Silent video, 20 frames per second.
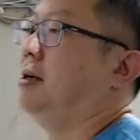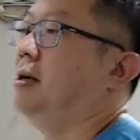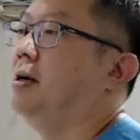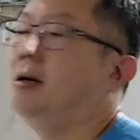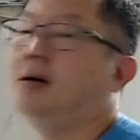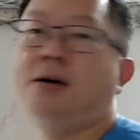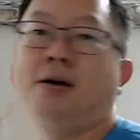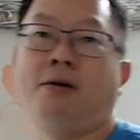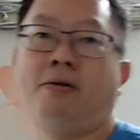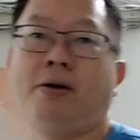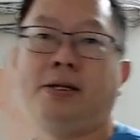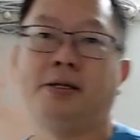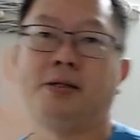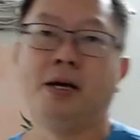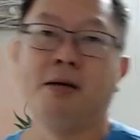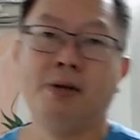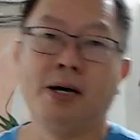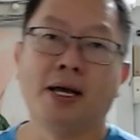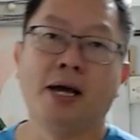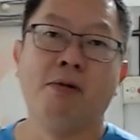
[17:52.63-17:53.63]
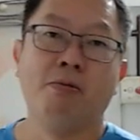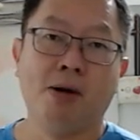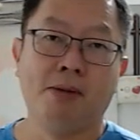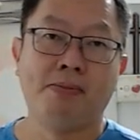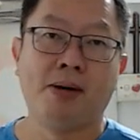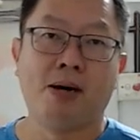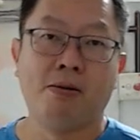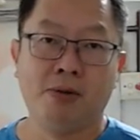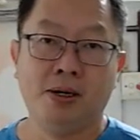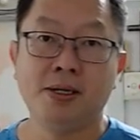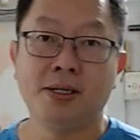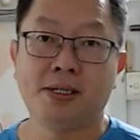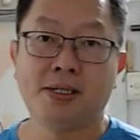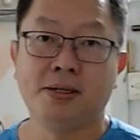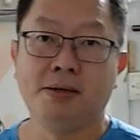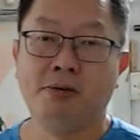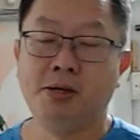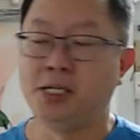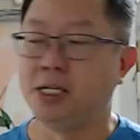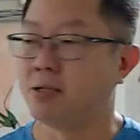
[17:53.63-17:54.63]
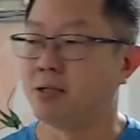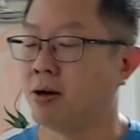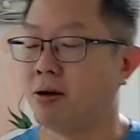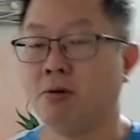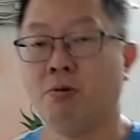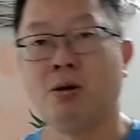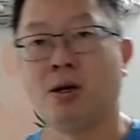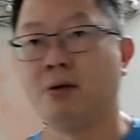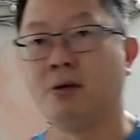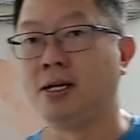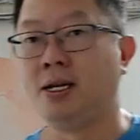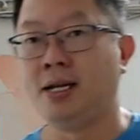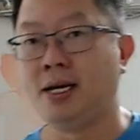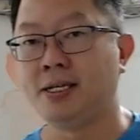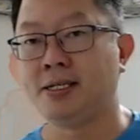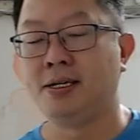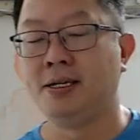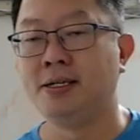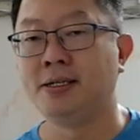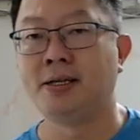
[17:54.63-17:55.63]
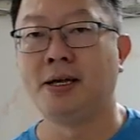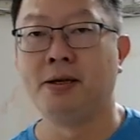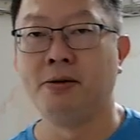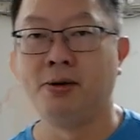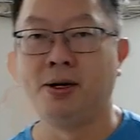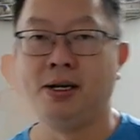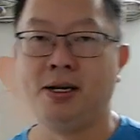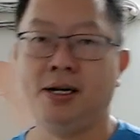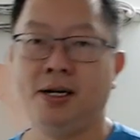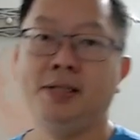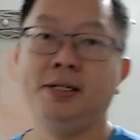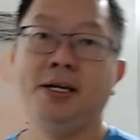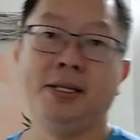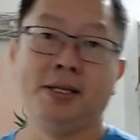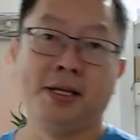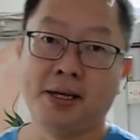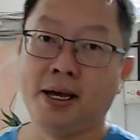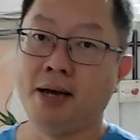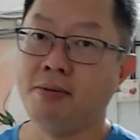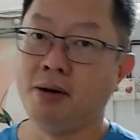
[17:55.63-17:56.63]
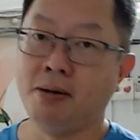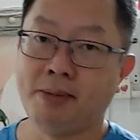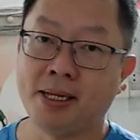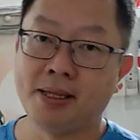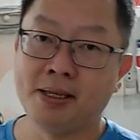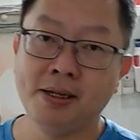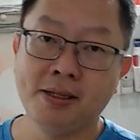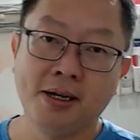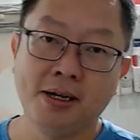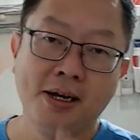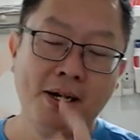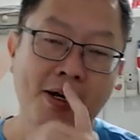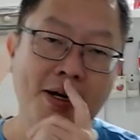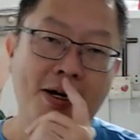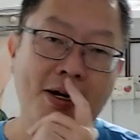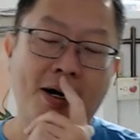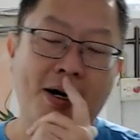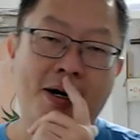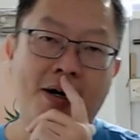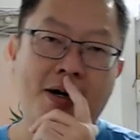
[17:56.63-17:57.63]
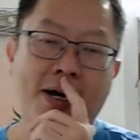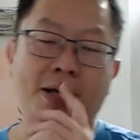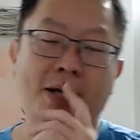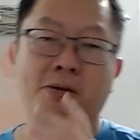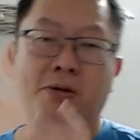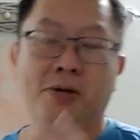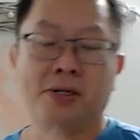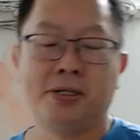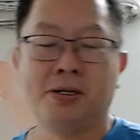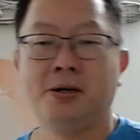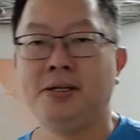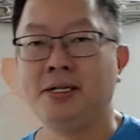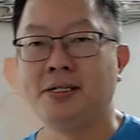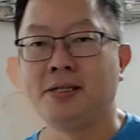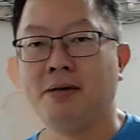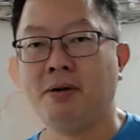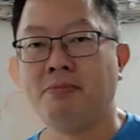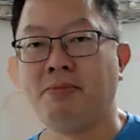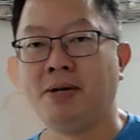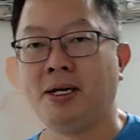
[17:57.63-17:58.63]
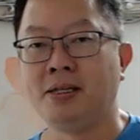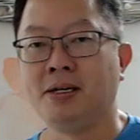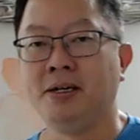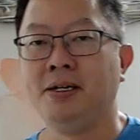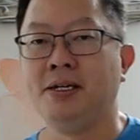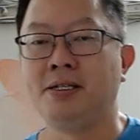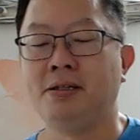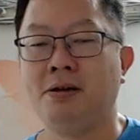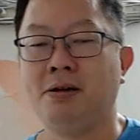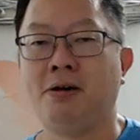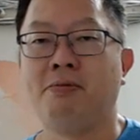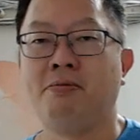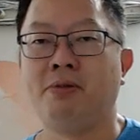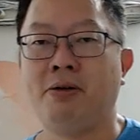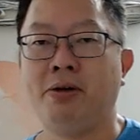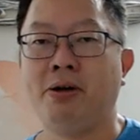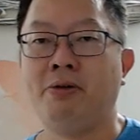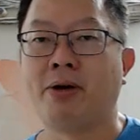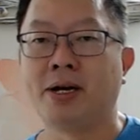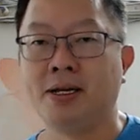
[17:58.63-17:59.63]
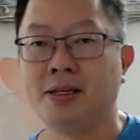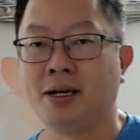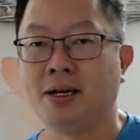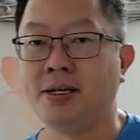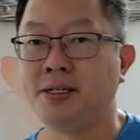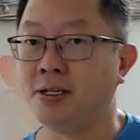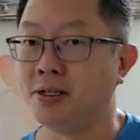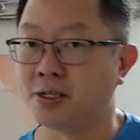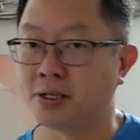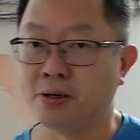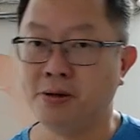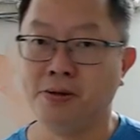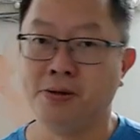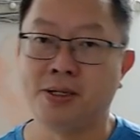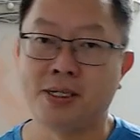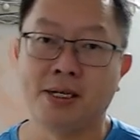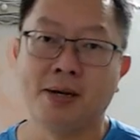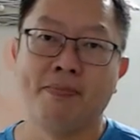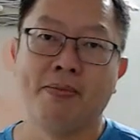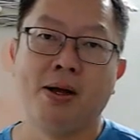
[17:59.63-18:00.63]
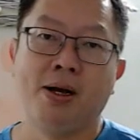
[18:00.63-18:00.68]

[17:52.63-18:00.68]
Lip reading: Right, the table can work backwards, which is one of the lessons that you will learn in the table method. And also this table method is not very recognized in schools.